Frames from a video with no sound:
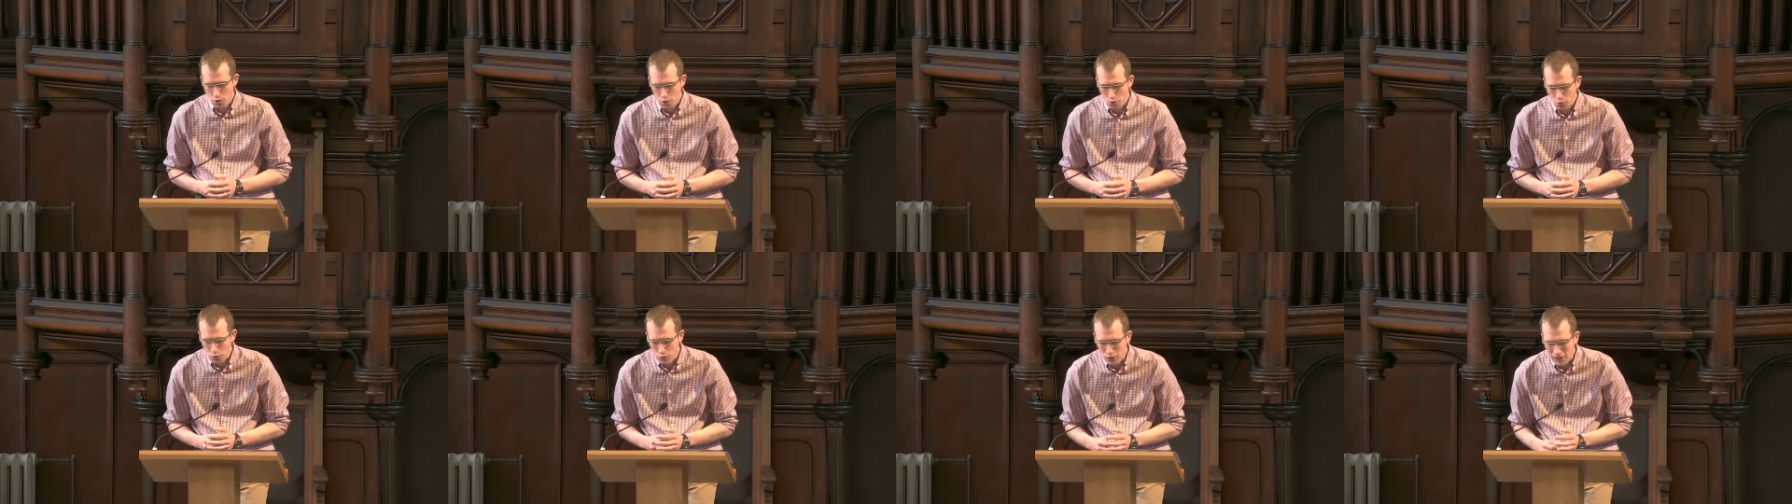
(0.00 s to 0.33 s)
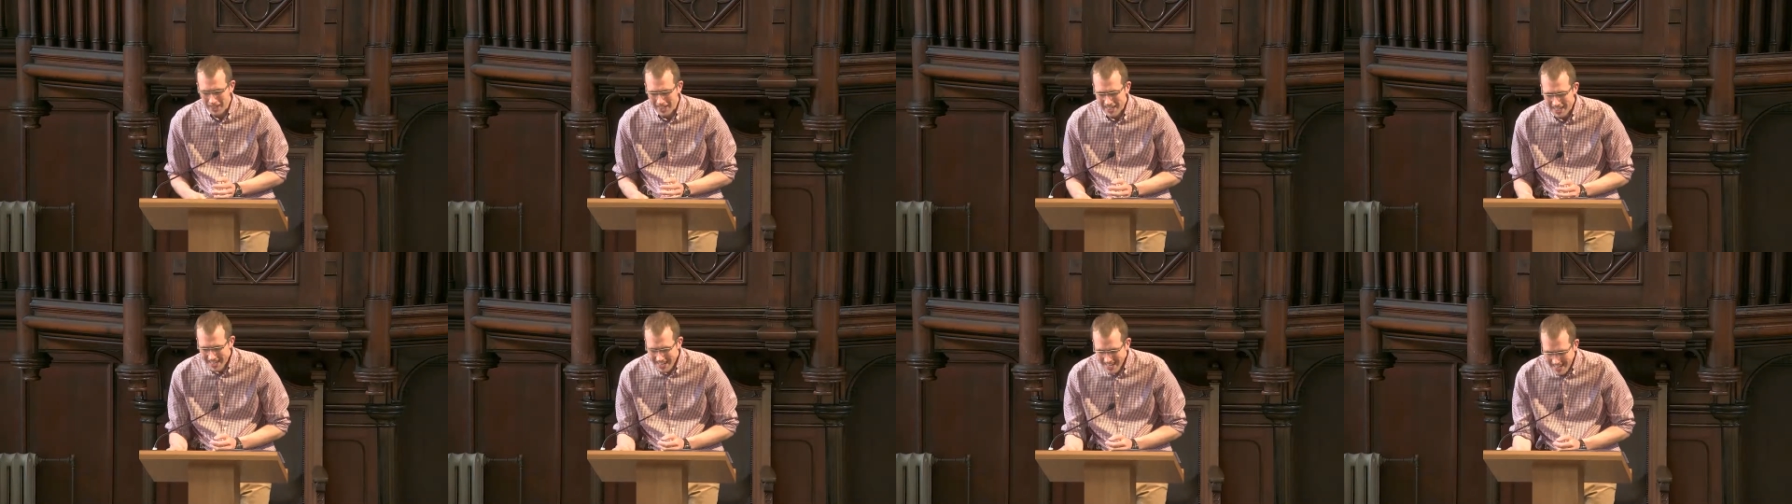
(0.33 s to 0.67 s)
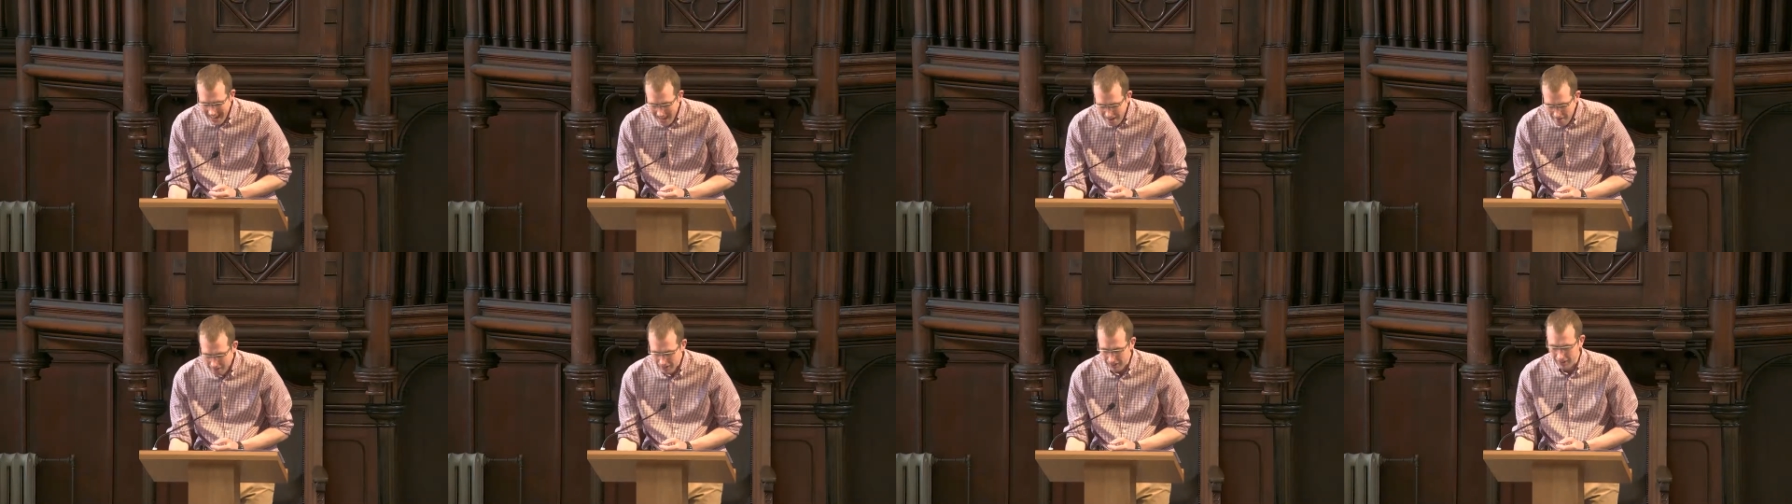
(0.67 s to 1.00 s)
will
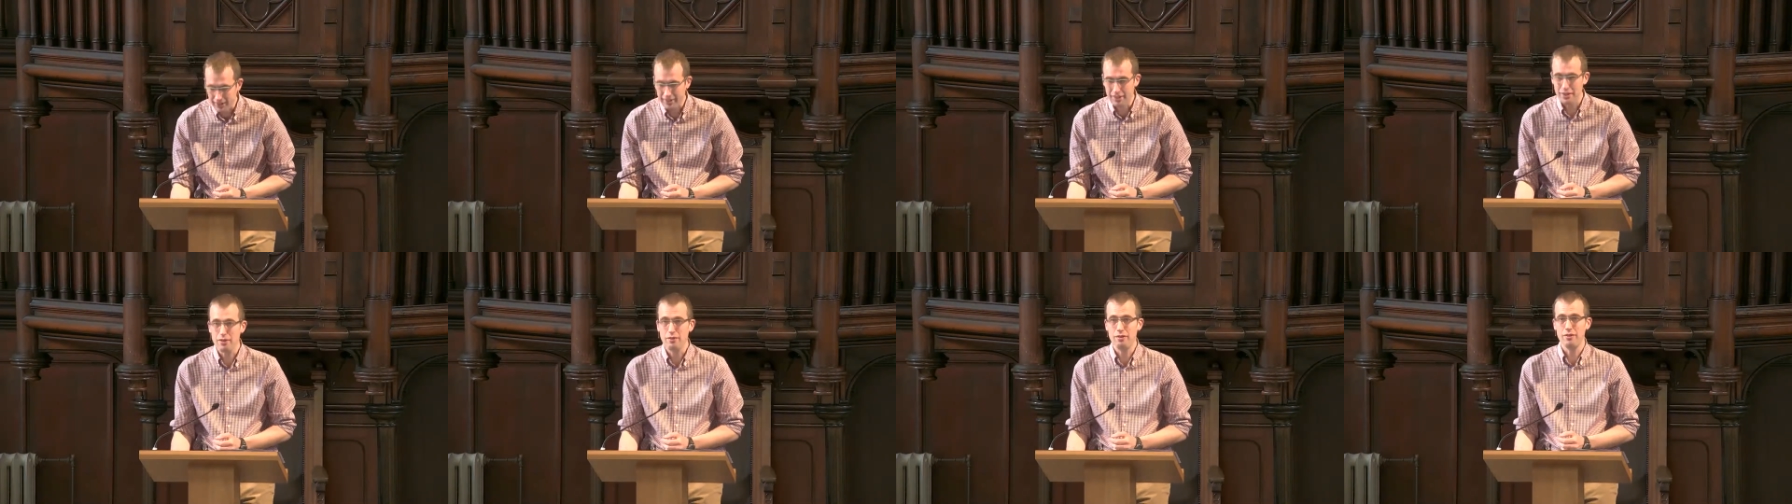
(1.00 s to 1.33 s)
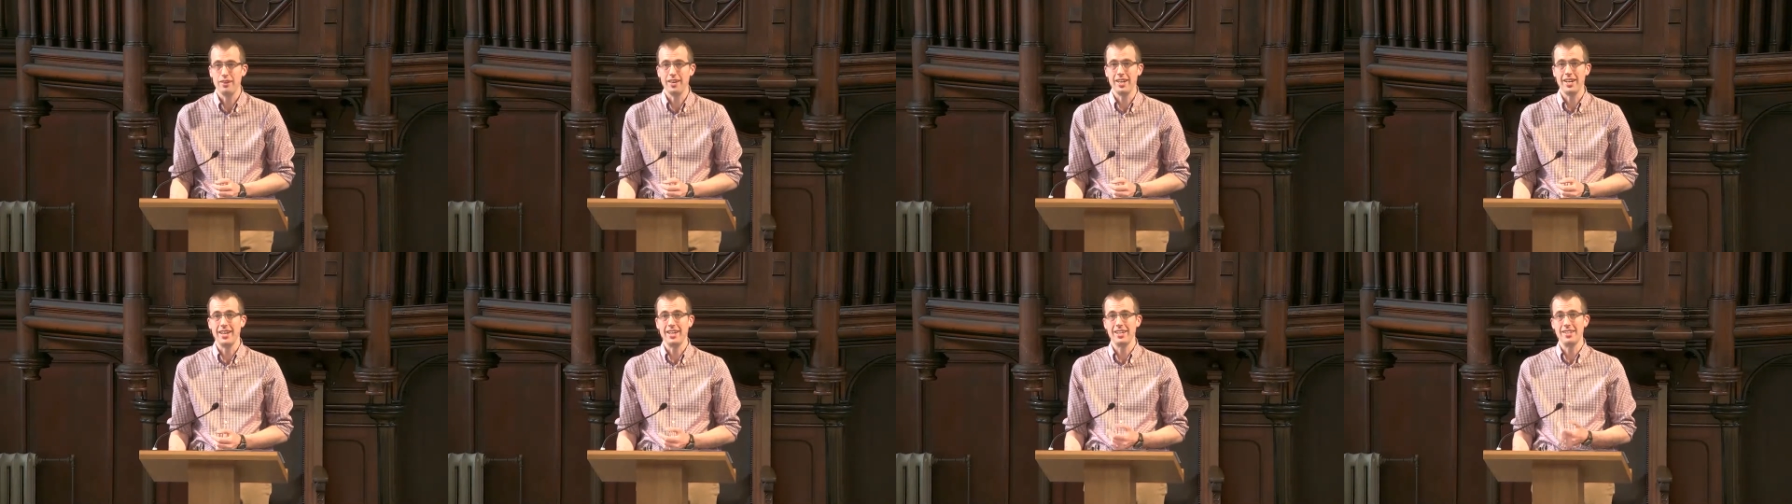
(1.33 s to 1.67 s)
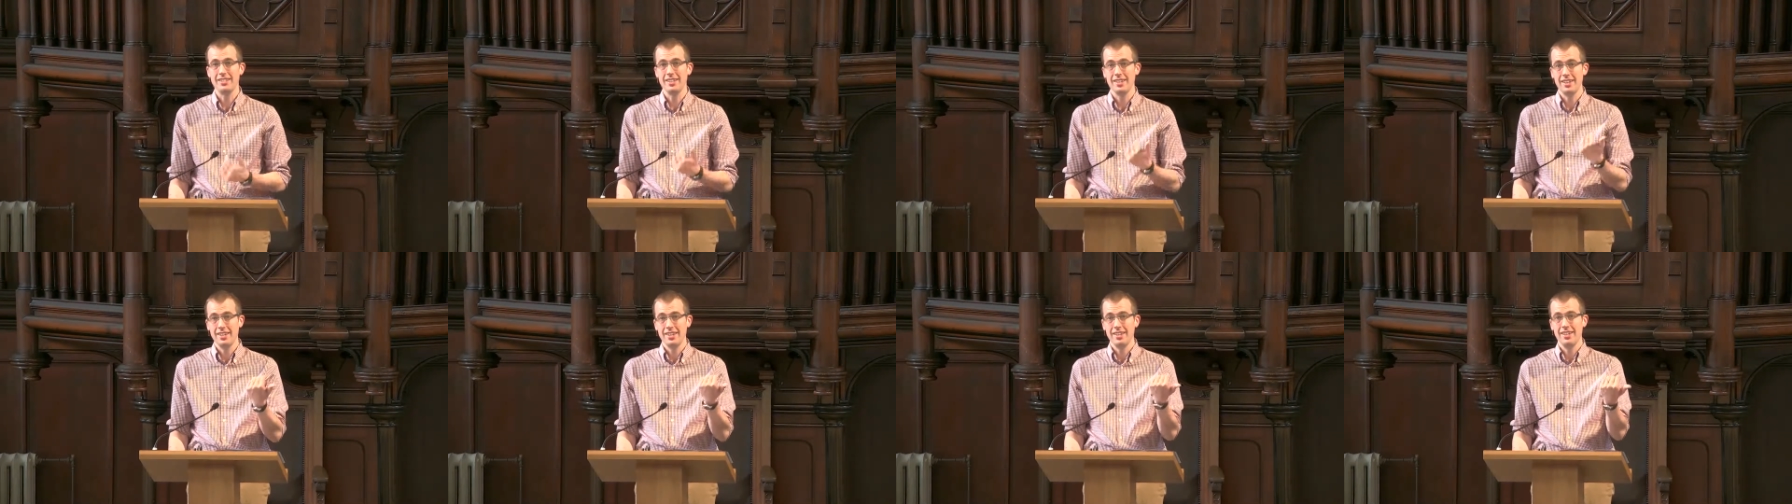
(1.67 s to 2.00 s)
never fade.